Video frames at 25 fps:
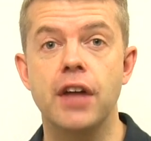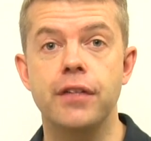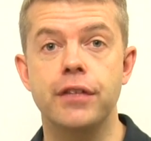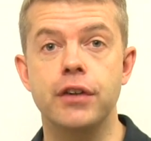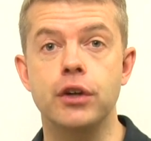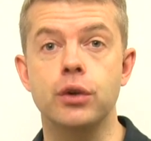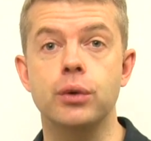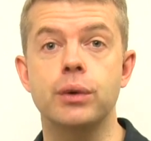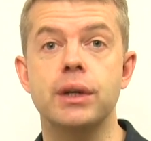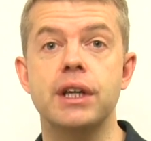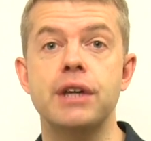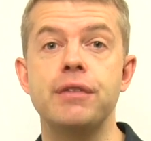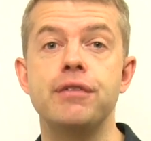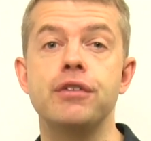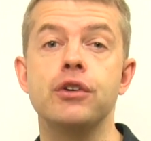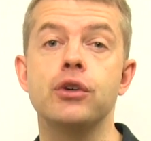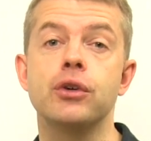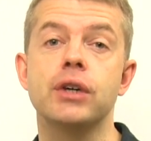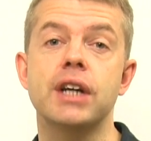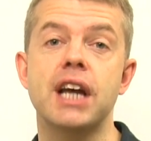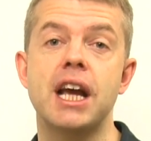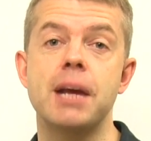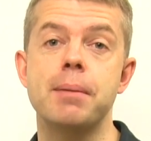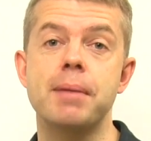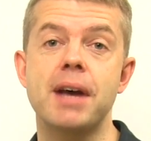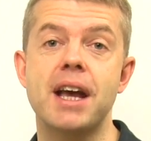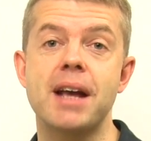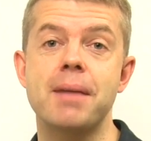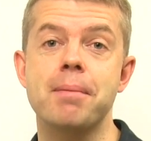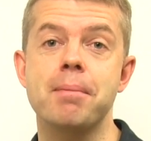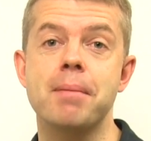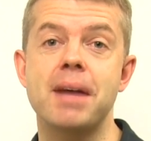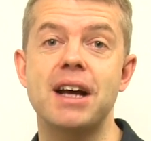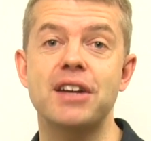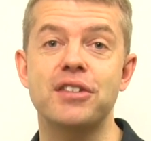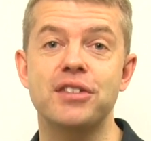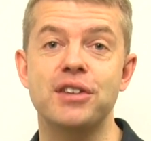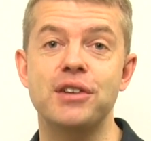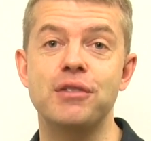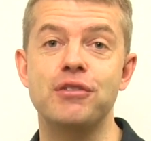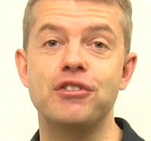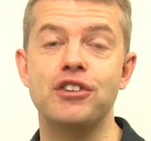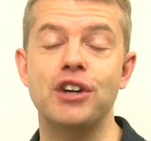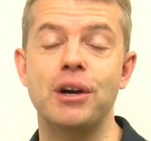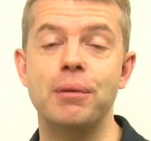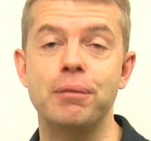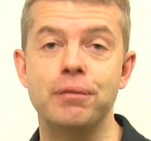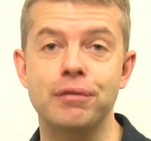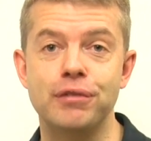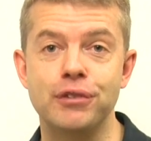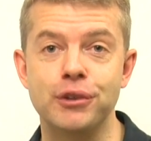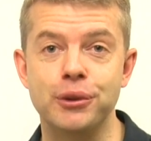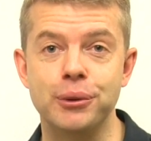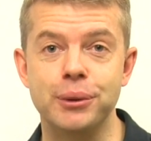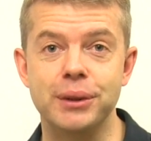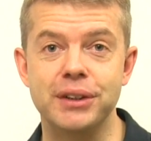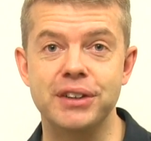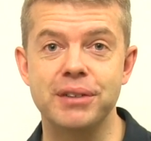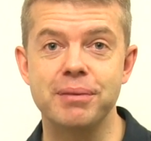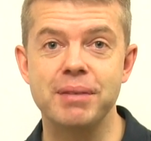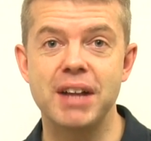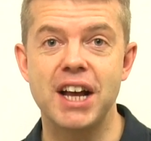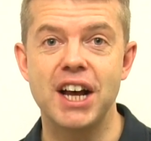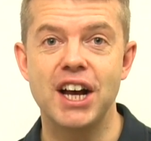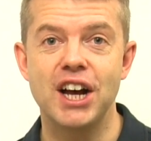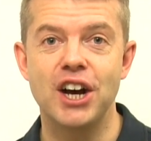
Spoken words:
that'll give your game a massive jump forward.